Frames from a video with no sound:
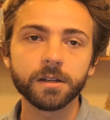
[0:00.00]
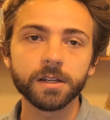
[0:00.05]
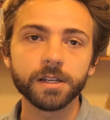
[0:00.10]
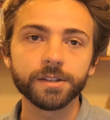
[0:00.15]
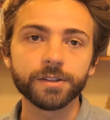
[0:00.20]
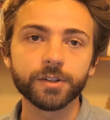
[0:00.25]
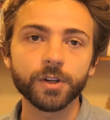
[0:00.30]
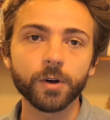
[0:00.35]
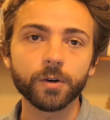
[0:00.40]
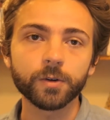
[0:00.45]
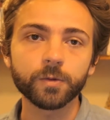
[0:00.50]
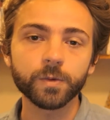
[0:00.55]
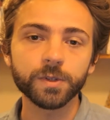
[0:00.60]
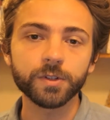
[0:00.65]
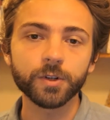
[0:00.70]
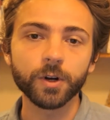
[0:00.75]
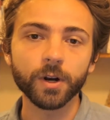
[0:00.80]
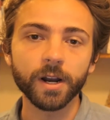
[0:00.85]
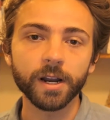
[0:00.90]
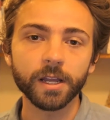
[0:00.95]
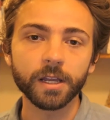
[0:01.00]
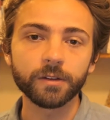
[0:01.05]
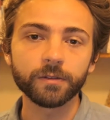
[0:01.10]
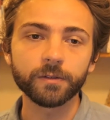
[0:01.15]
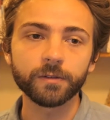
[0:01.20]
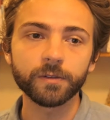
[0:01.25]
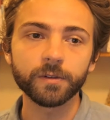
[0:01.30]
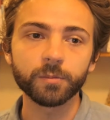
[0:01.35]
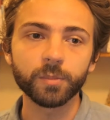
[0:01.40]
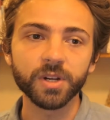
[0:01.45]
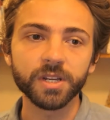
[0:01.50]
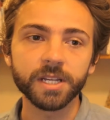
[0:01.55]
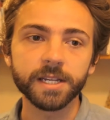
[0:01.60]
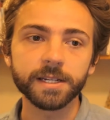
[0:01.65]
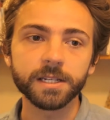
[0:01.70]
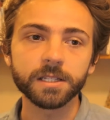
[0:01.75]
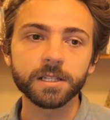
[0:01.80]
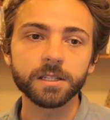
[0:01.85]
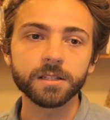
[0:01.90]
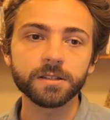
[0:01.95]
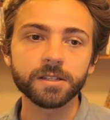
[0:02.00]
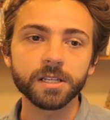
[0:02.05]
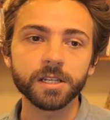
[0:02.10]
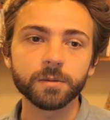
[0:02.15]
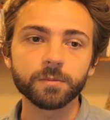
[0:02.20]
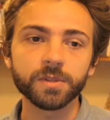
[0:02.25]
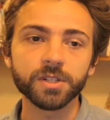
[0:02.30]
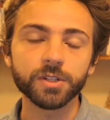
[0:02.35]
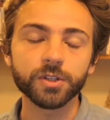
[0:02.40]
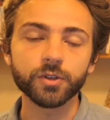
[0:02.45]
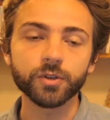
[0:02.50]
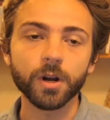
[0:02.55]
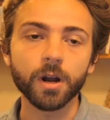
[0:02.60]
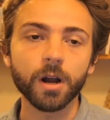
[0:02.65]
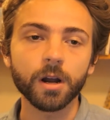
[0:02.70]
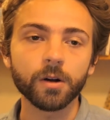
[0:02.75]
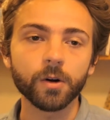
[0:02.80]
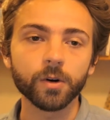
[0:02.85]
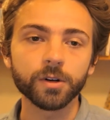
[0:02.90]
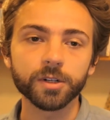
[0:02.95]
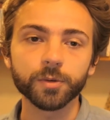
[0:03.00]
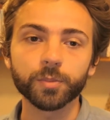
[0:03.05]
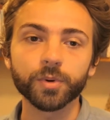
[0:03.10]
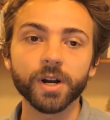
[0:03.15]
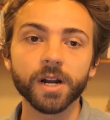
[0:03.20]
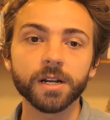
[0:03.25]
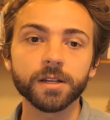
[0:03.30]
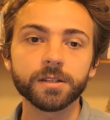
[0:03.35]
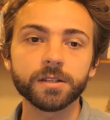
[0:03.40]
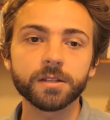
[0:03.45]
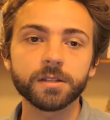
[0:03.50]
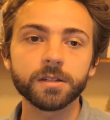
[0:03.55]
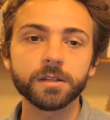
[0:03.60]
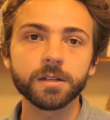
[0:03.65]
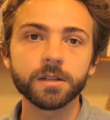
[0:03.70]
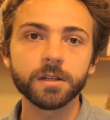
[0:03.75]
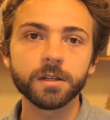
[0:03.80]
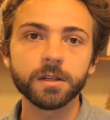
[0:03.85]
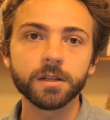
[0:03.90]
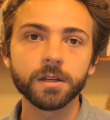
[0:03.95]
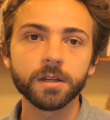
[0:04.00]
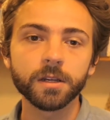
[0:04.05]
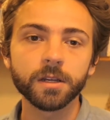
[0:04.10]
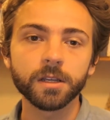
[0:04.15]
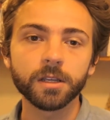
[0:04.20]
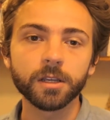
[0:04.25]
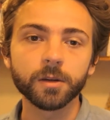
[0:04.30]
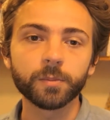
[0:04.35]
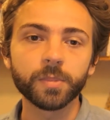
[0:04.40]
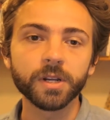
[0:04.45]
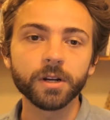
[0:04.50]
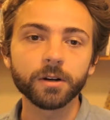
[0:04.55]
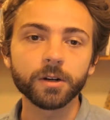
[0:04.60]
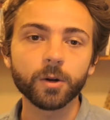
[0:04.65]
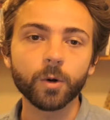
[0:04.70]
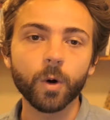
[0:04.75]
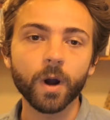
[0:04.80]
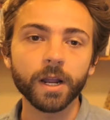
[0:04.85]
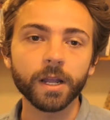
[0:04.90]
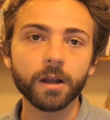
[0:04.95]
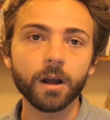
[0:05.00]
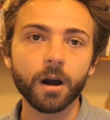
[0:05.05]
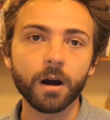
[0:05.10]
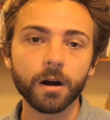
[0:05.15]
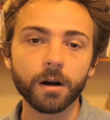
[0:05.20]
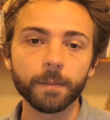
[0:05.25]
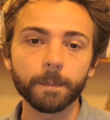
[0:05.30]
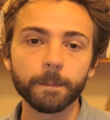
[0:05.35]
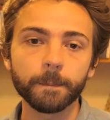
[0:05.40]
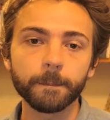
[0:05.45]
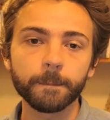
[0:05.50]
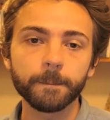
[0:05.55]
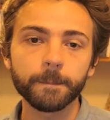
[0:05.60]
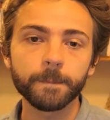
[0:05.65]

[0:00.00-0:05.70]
His tone was grave, but he didn't seem distraught or depressed. He appeared quite calm.